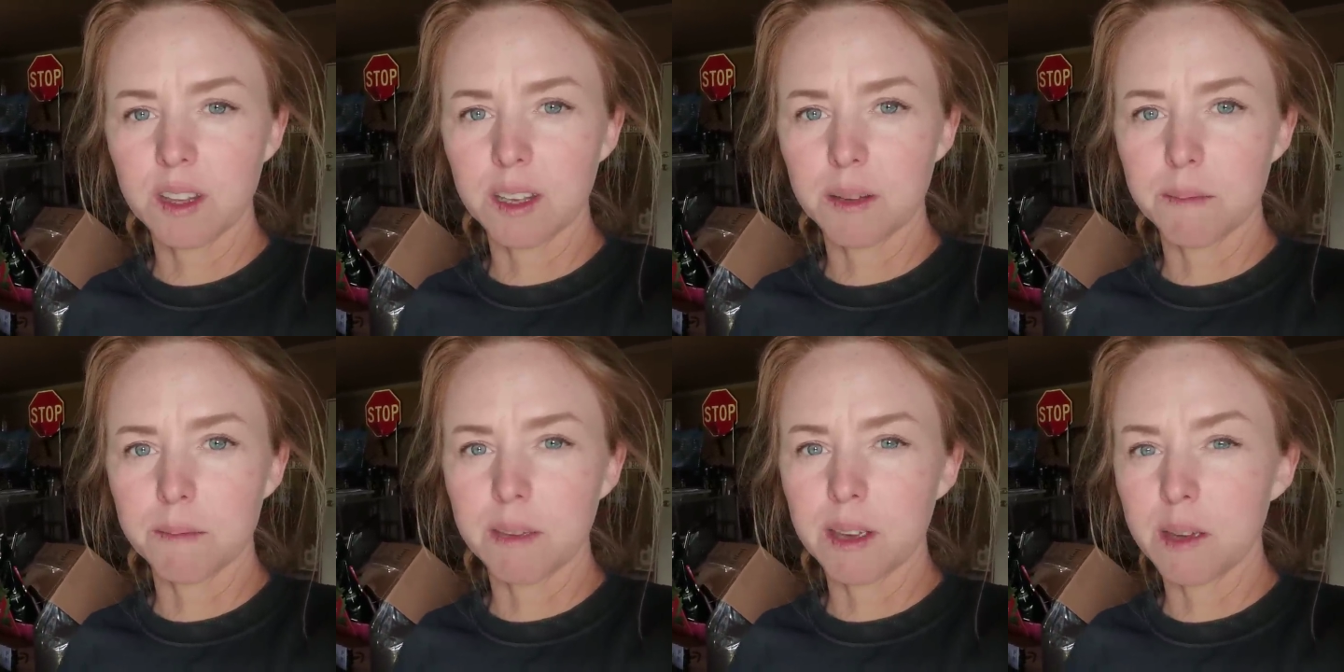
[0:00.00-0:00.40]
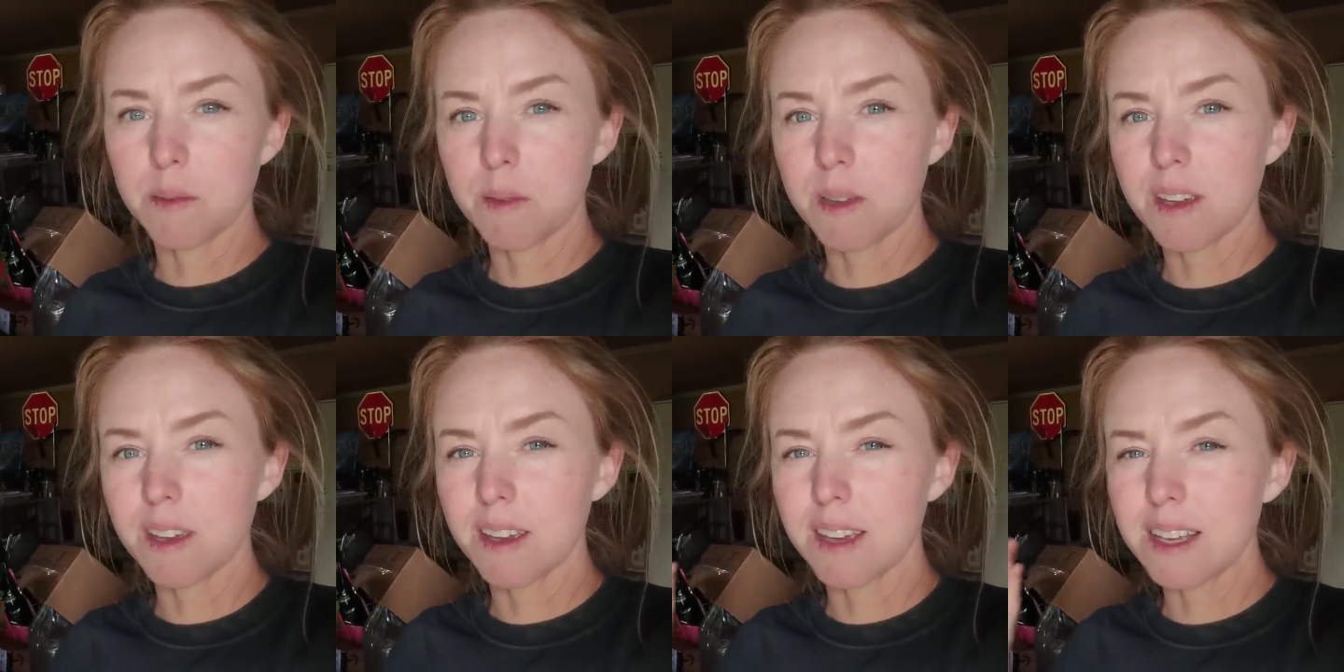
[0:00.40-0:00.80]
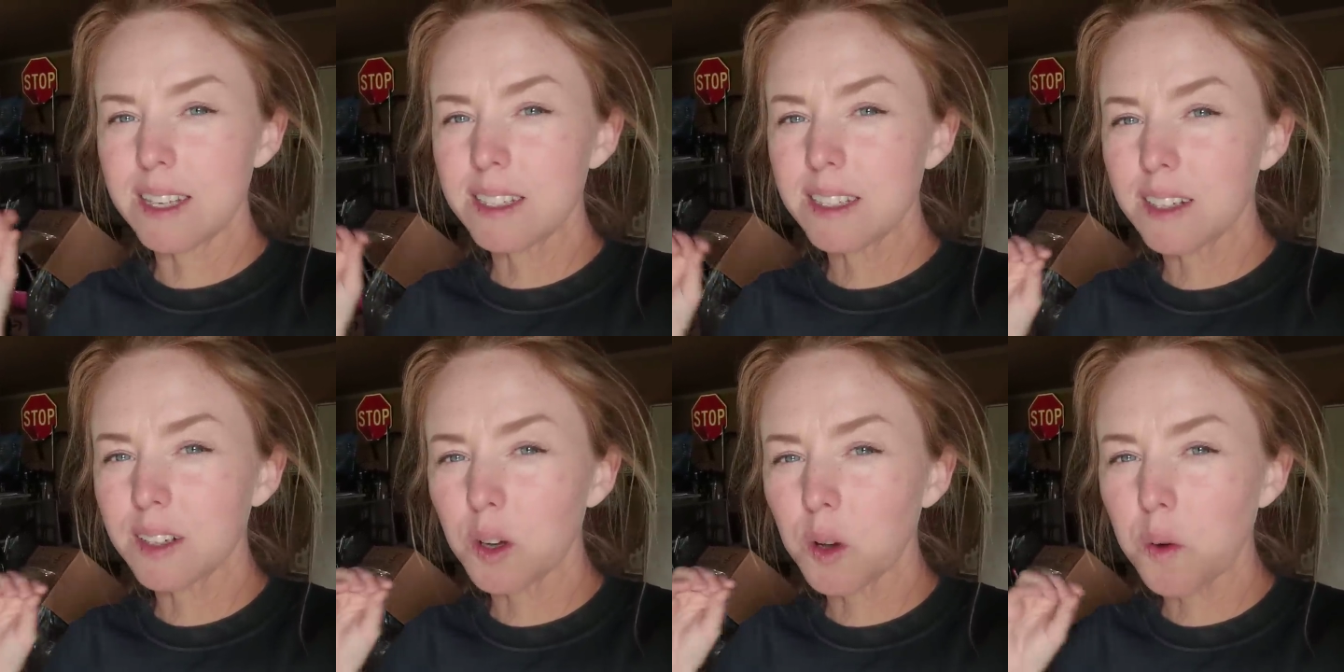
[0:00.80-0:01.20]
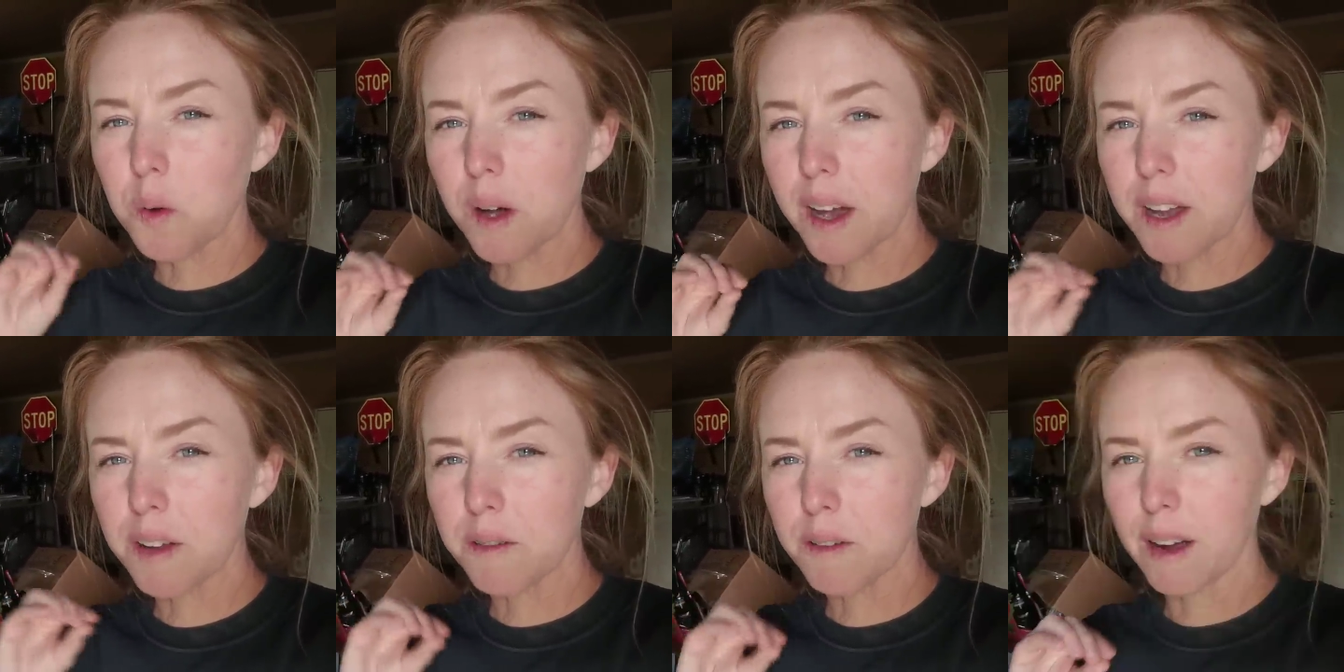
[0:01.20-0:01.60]
that maybe isn't
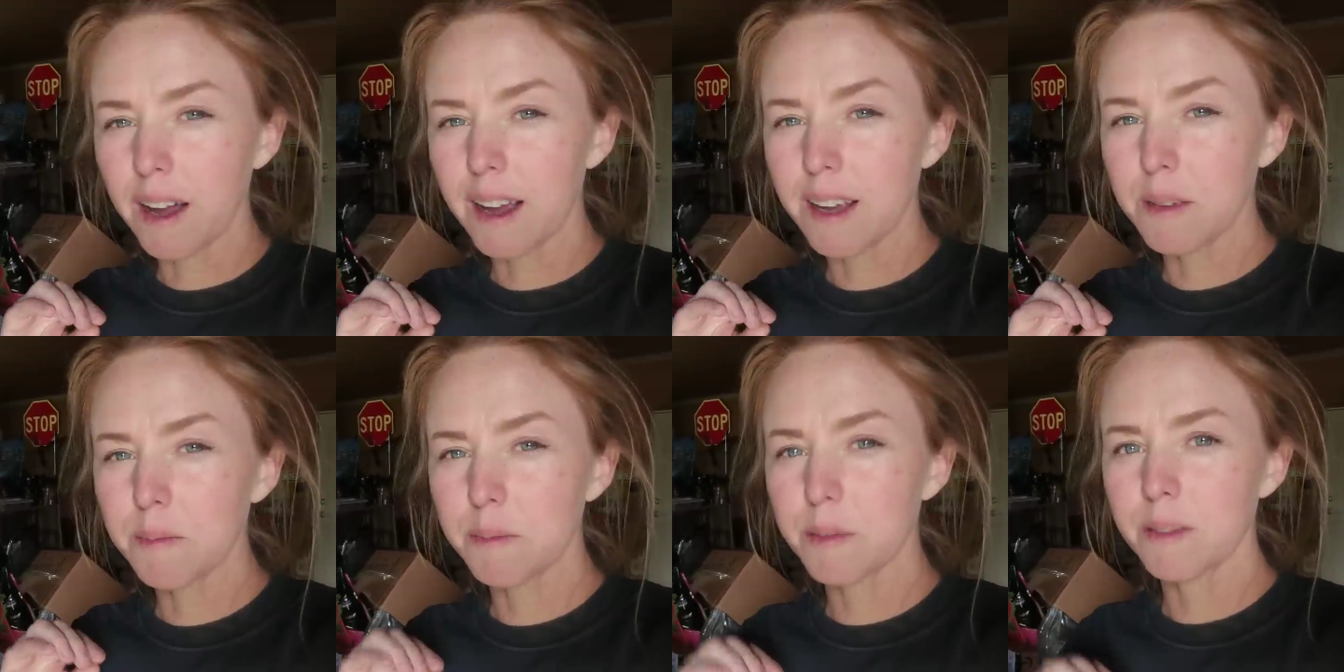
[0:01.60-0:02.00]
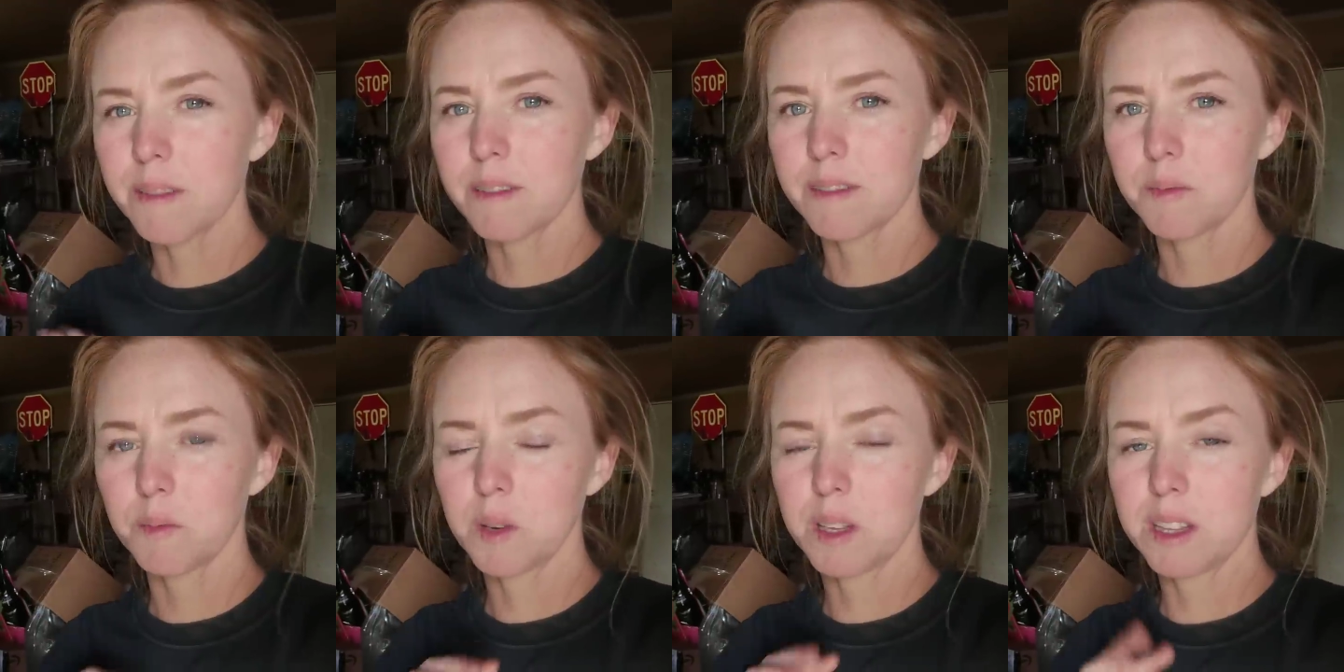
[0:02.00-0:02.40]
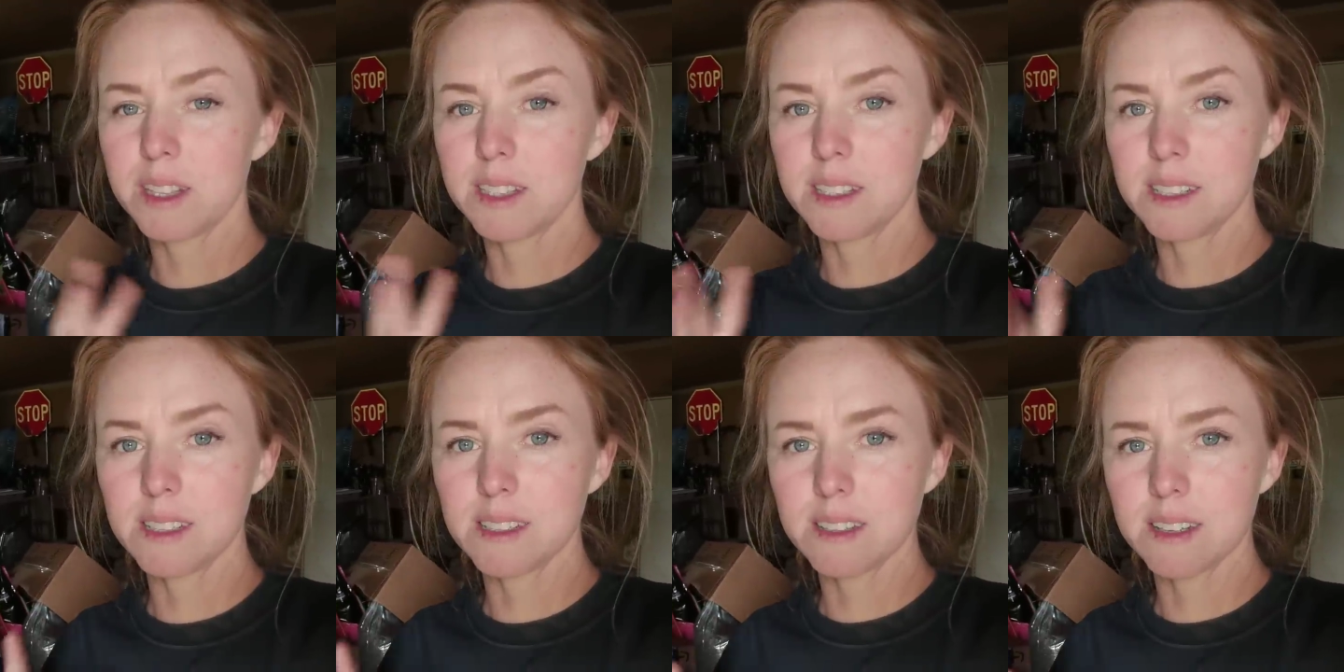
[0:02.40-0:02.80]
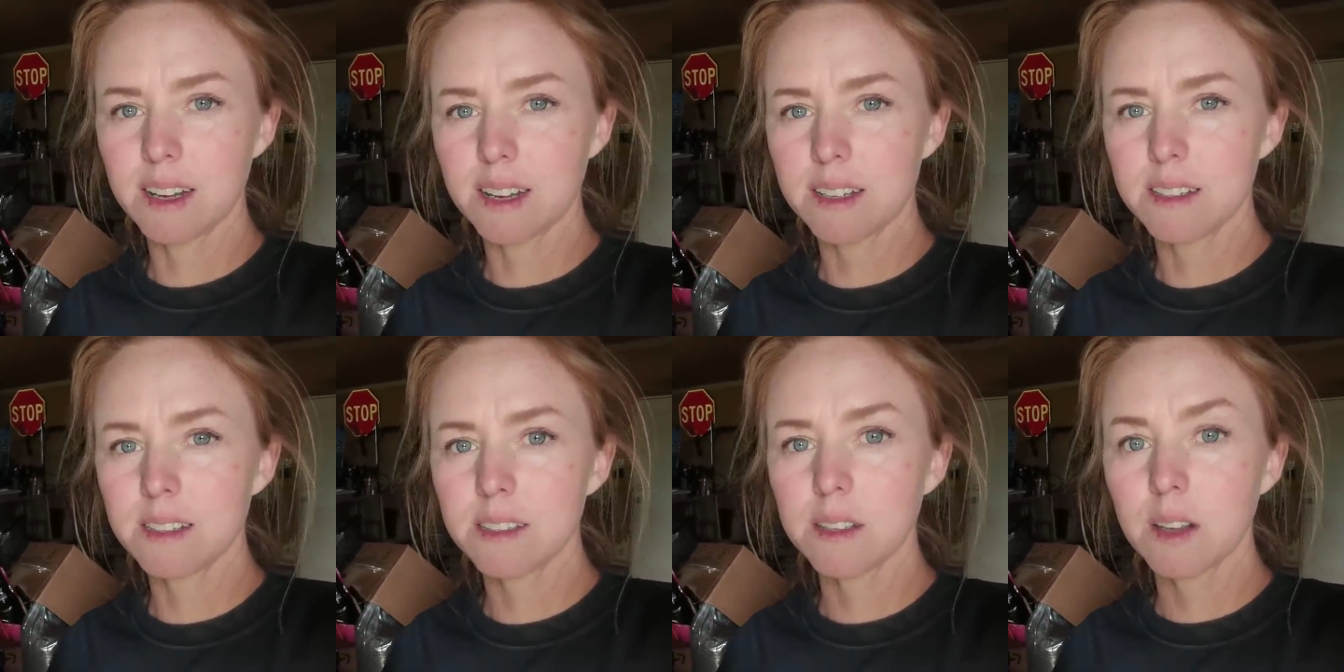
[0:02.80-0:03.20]
quite ripe when the season
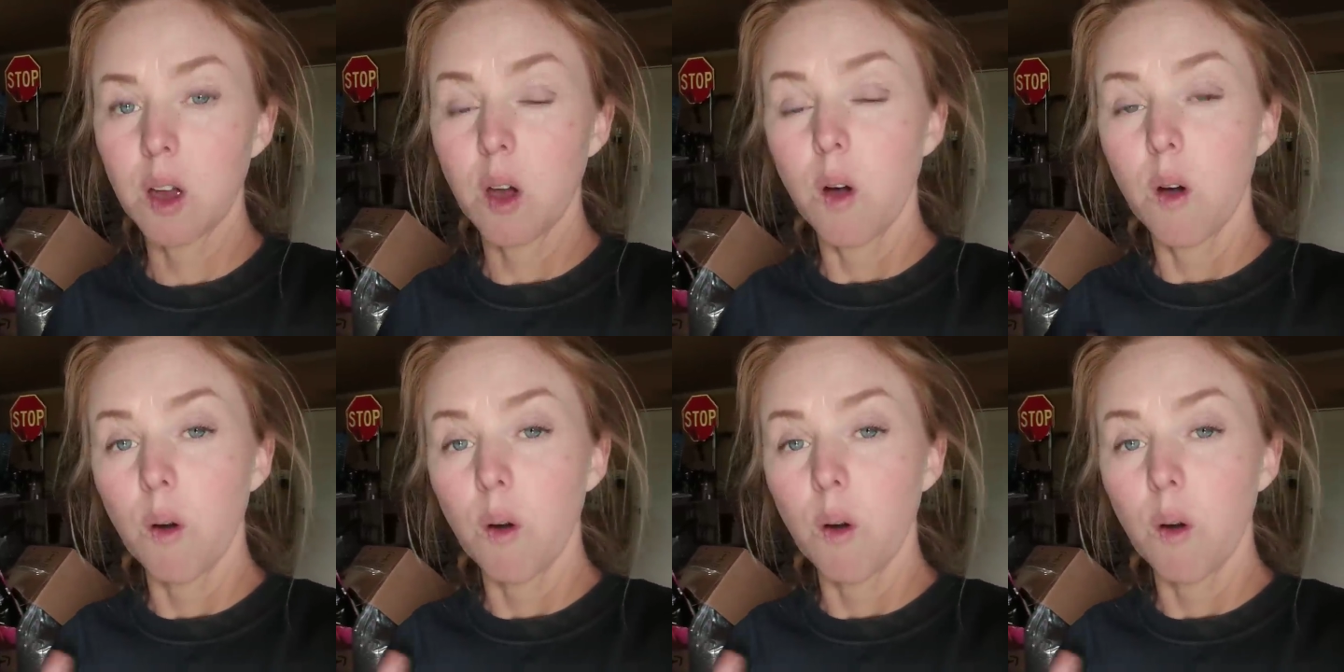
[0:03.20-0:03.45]
ends,